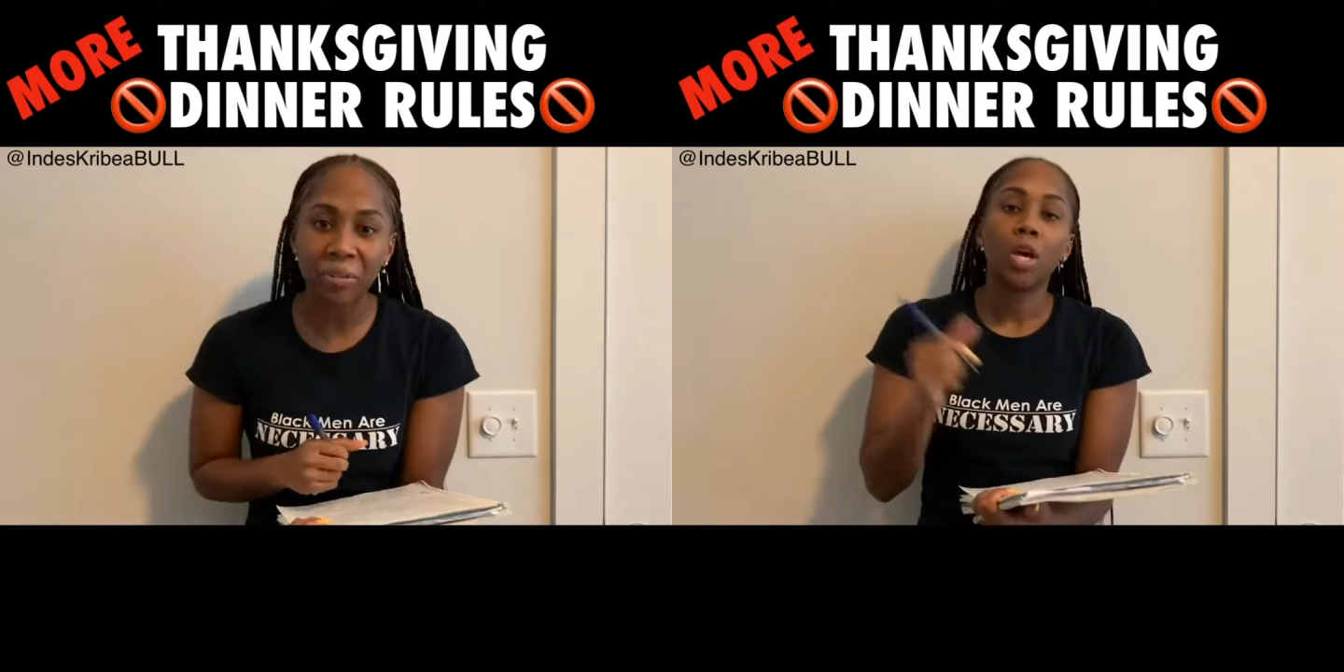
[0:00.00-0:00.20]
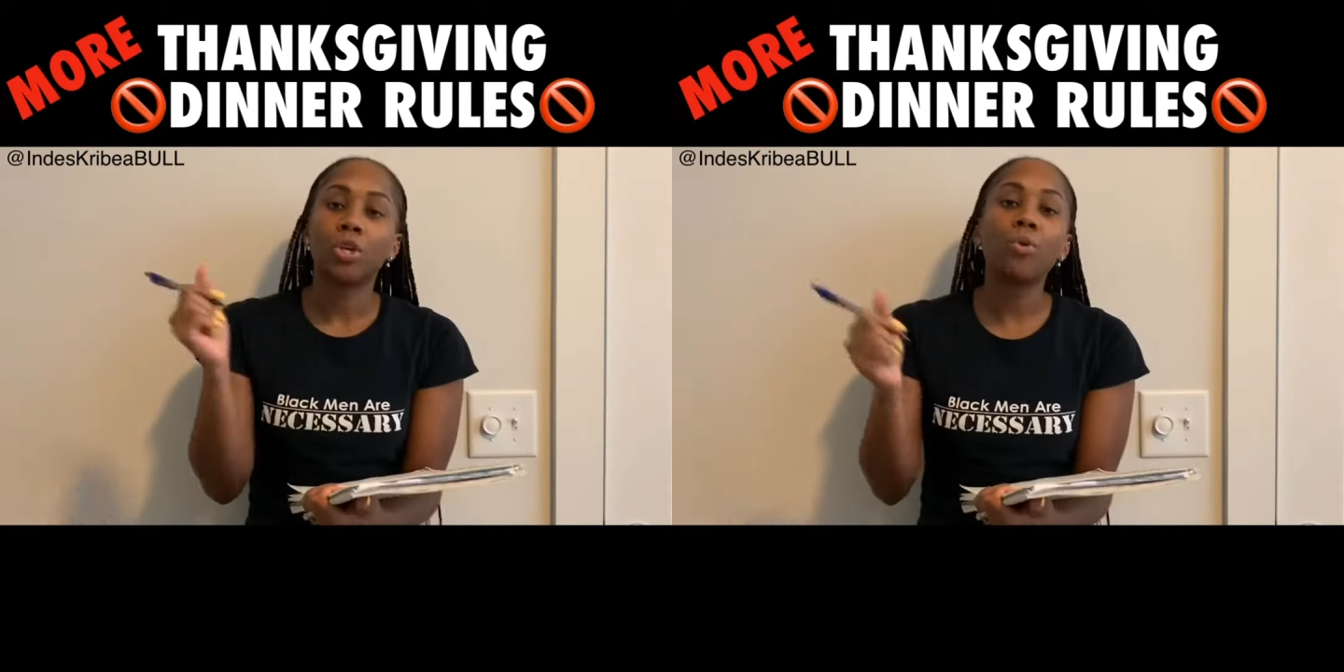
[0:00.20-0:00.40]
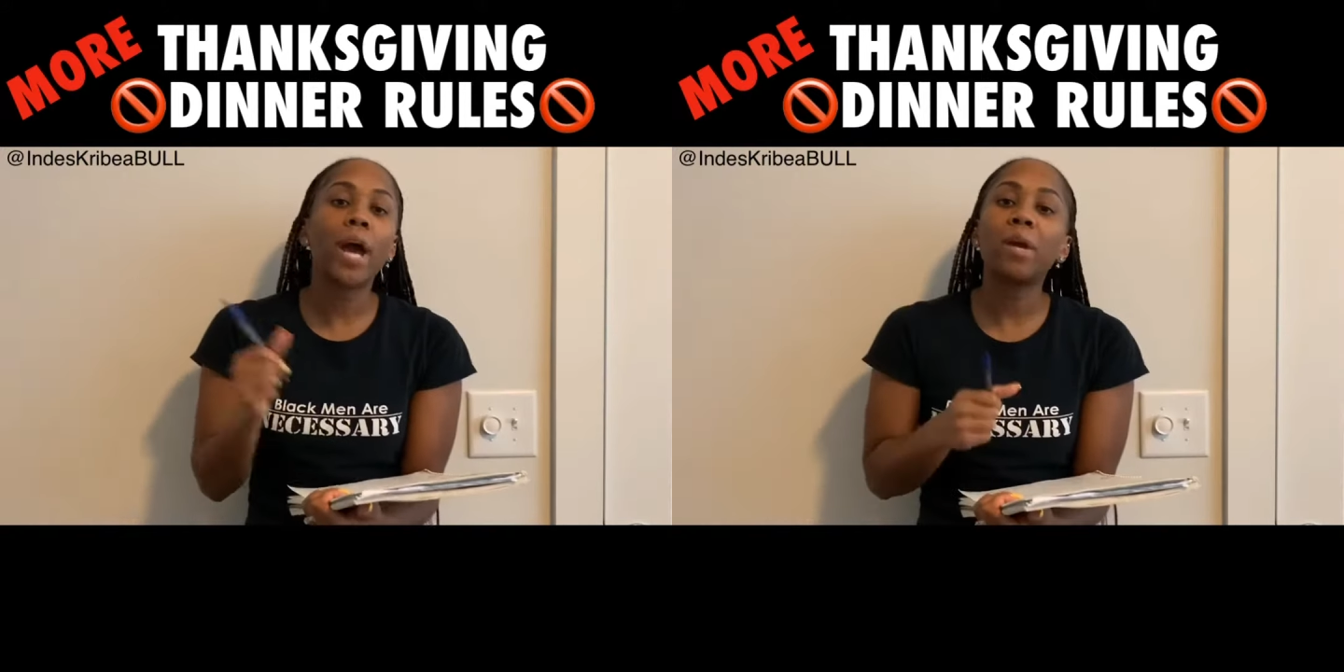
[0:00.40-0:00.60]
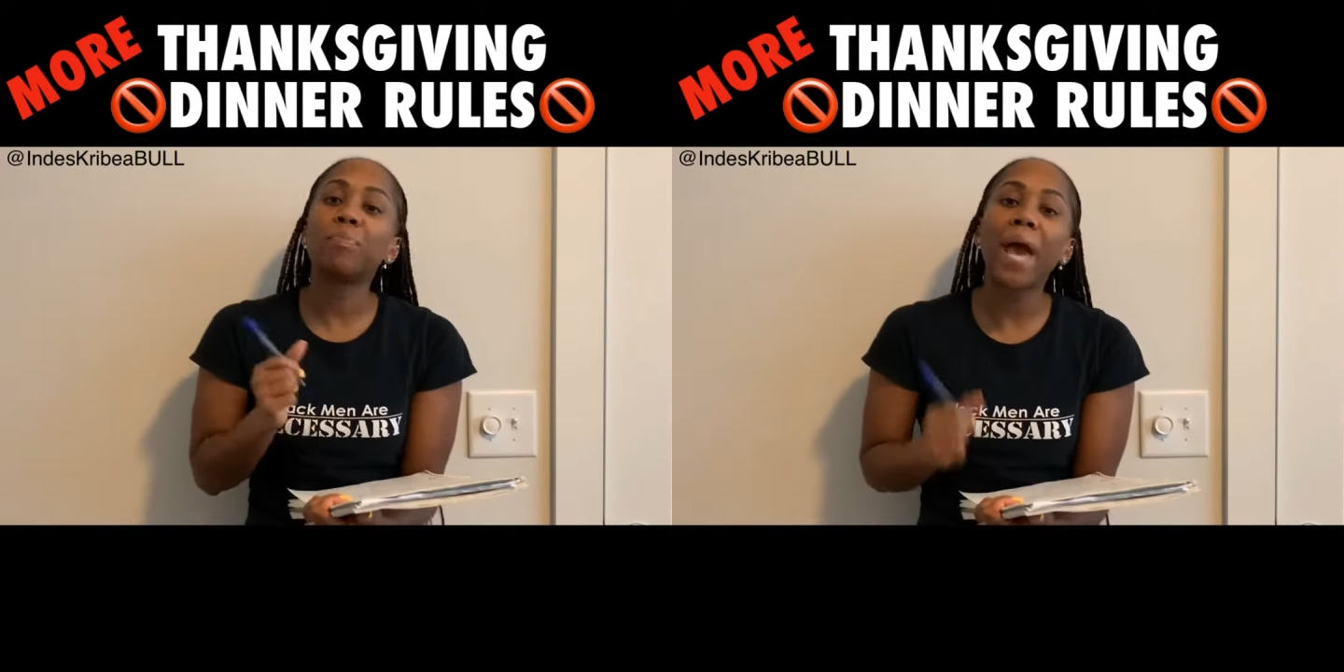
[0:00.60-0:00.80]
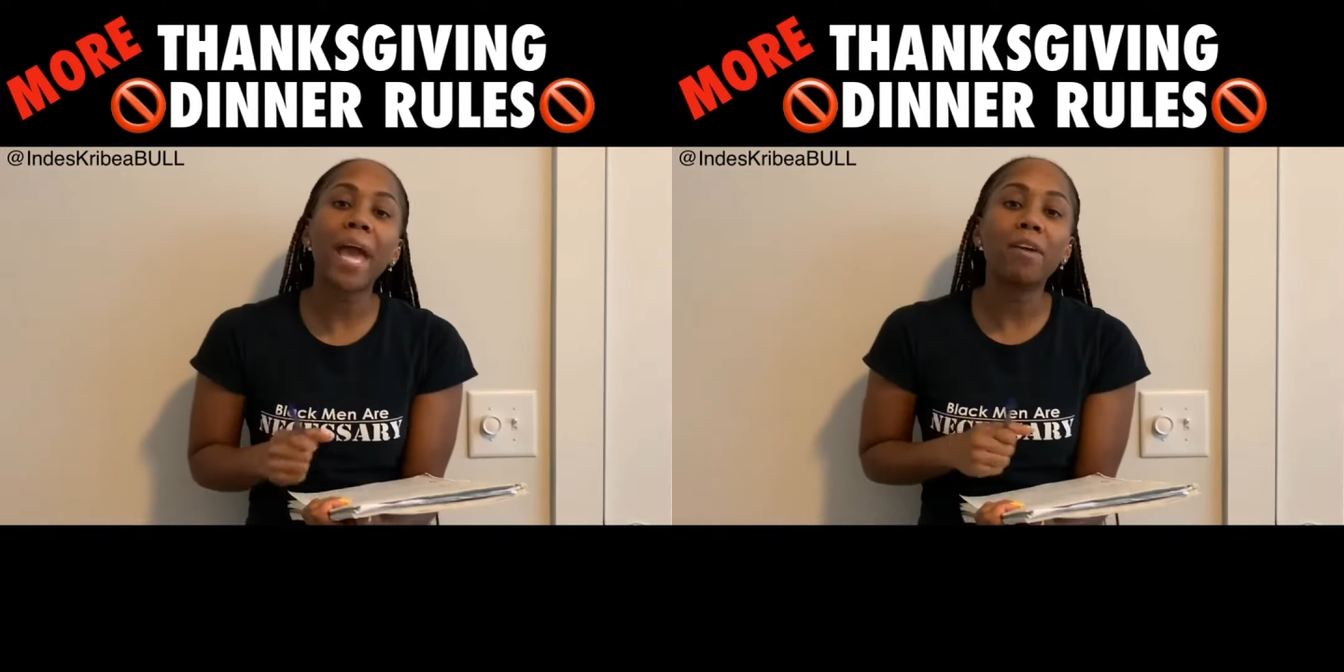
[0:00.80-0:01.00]
You ain't
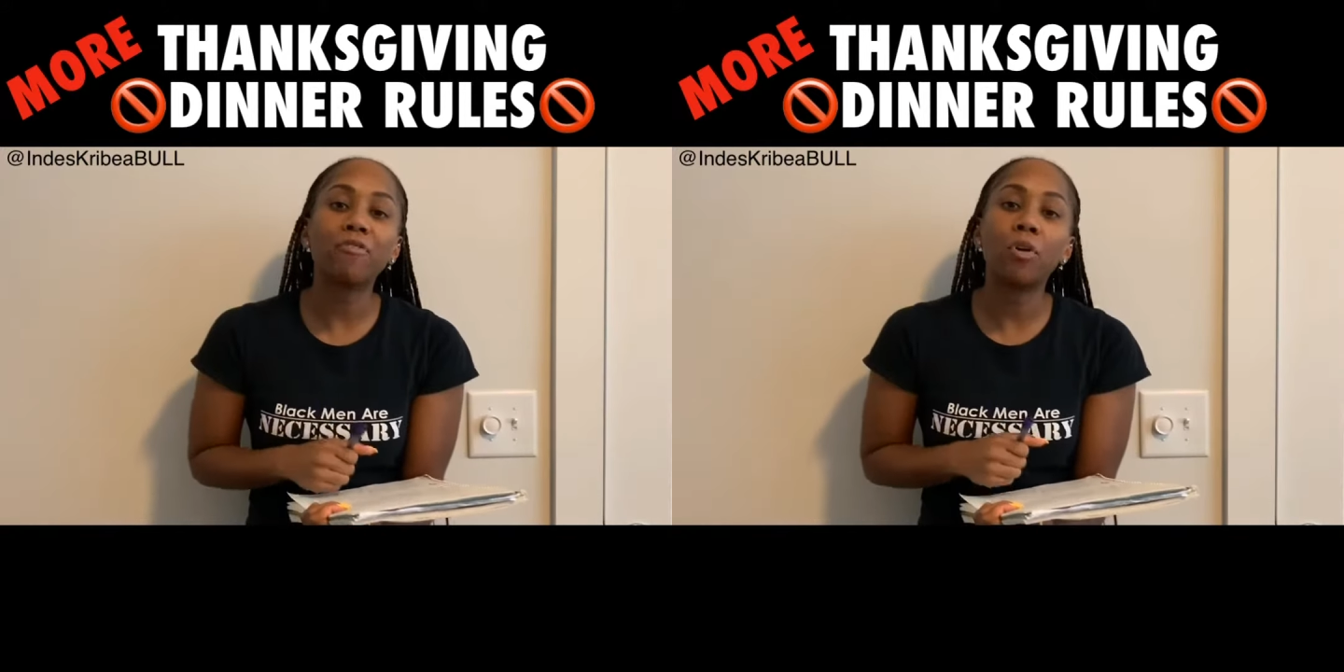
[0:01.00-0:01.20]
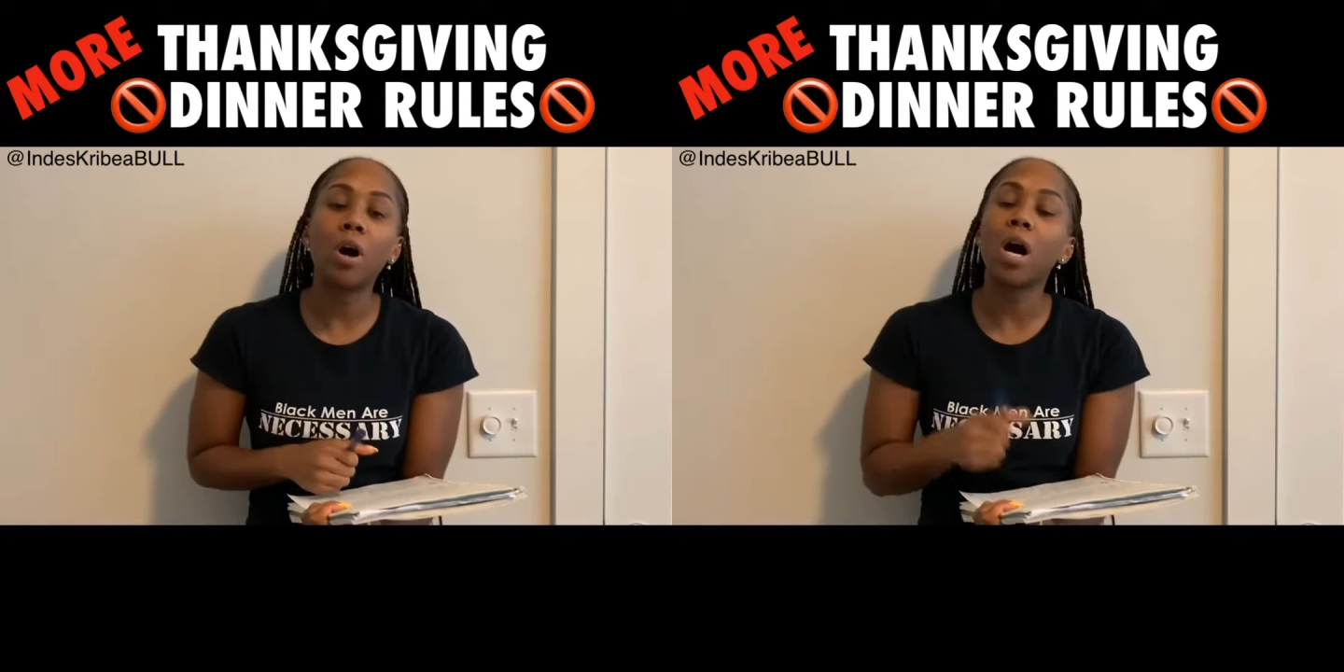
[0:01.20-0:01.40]
paid for or